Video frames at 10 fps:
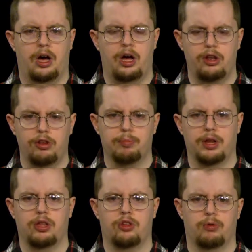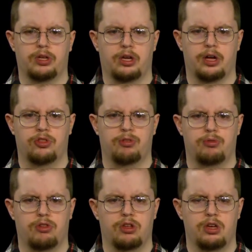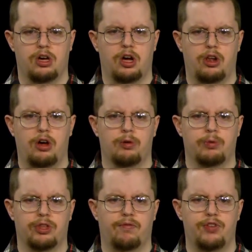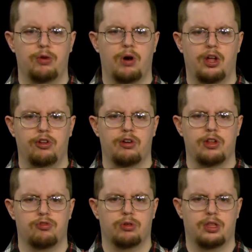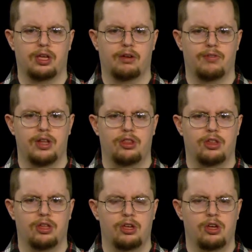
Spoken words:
Another place showing concerts, along with a few other interesting events,